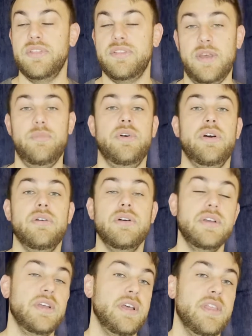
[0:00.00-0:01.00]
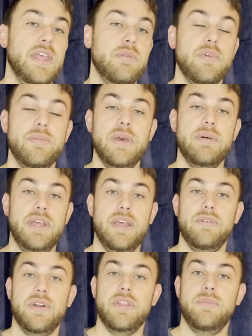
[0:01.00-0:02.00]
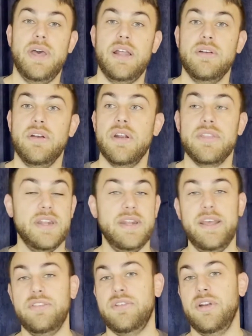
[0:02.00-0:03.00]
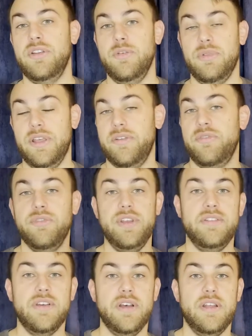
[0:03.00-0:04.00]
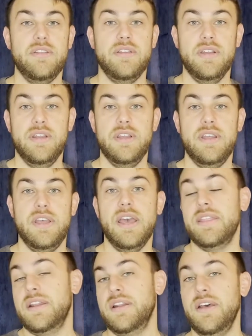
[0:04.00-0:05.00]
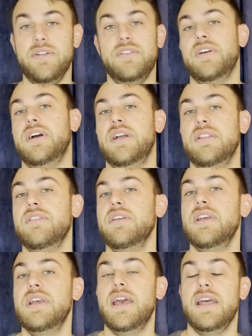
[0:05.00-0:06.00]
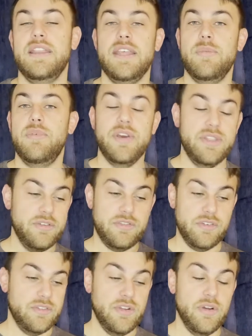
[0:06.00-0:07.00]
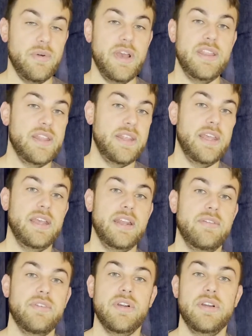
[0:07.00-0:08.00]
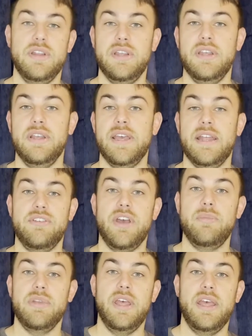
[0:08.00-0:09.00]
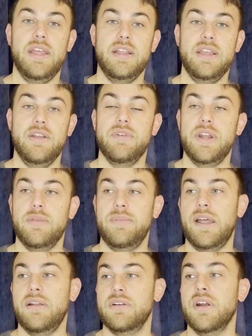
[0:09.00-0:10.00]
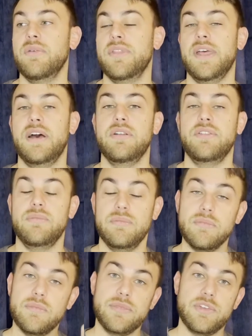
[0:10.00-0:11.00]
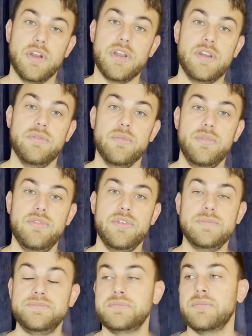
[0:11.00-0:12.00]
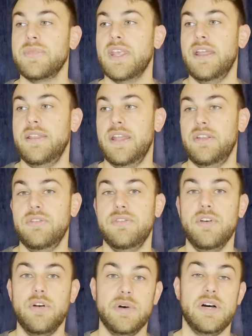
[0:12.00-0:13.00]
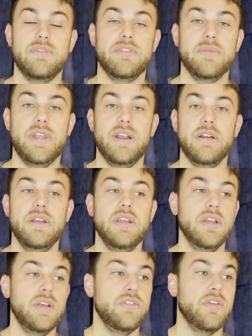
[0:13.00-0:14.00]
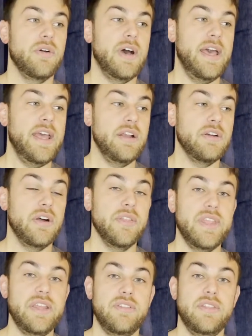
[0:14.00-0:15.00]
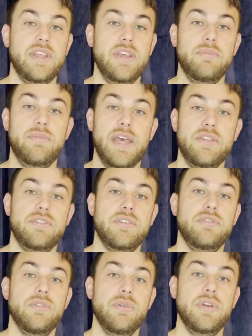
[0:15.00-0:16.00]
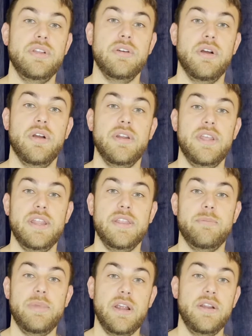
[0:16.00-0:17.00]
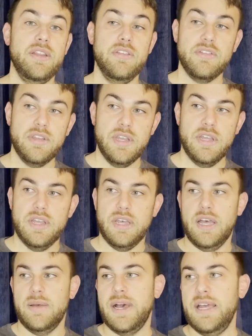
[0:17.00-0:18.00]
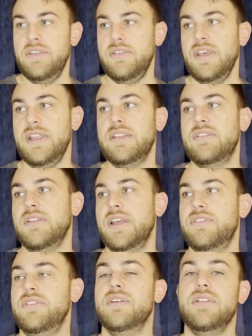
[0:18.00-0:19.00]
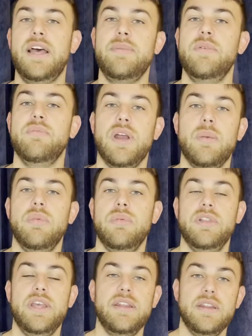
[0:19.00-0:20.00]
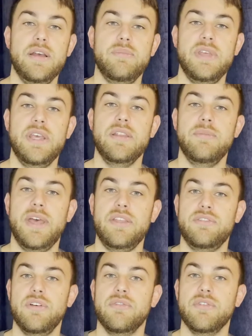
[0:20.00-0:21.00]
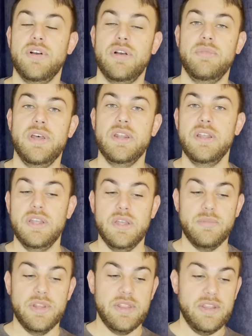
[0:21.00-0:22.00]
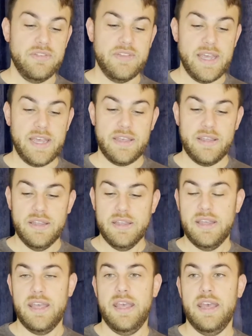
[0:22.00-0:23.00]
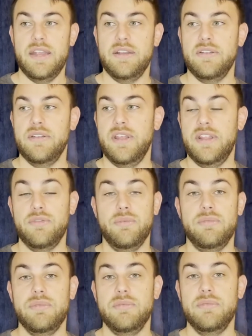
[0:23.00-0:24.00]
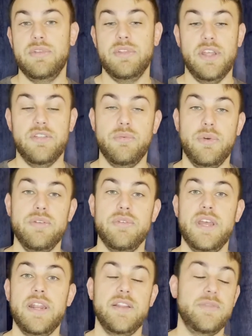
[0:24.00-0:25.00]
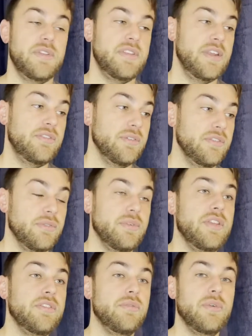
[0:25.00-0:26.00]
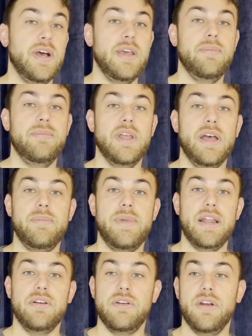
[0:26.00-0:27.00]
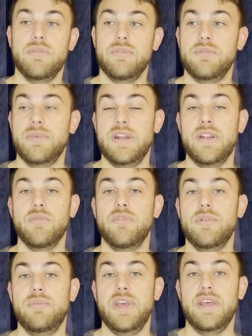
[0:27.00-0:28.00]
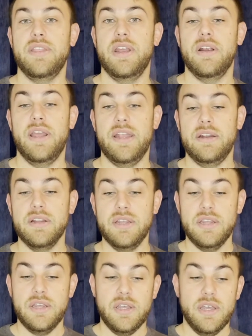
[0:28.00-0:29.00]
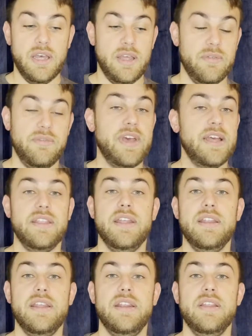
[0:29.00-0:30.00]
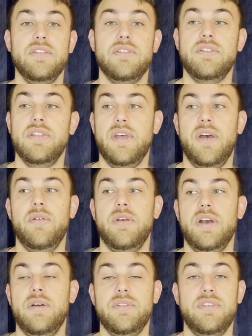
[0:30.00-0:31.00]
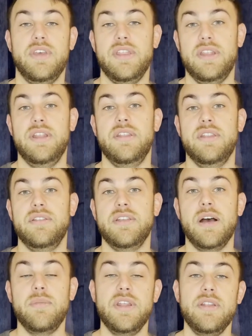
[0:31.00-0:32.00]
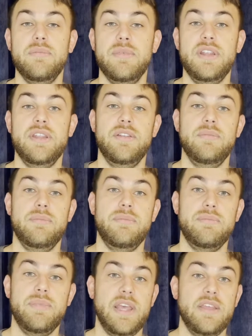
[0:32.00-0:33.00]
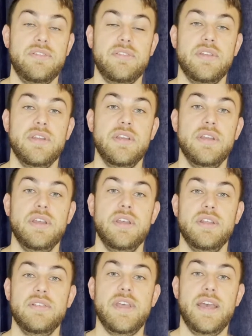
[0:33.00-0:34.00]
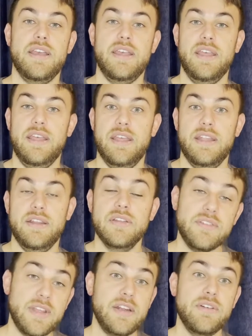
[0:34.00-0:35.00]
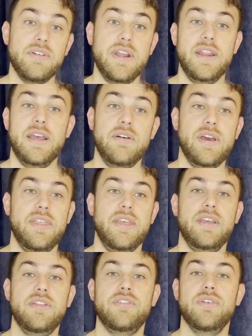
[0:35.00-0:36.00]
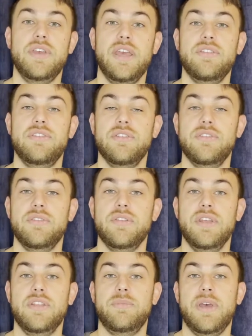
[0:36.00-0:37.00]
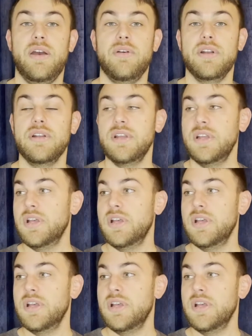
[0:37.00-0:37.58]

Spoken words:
tempo, they won't be able to get rid of the Battleguard, and the next turn you play a free taunt and then another taunt, and at that point there's just no way that they can ever catch up and get rid of the Battleguard without targeted removal, and then you snowball from there. So I had called this the best Druid card in the Barons. I'd say that Celestial Alignment probably ended up being the best overall, but this deck and its win rate and its potential is the reason why Battleguard was my #1 pick there. And the fact that it is, I would say, the dominant minion-based deck in Standard right now, I think showcases its power.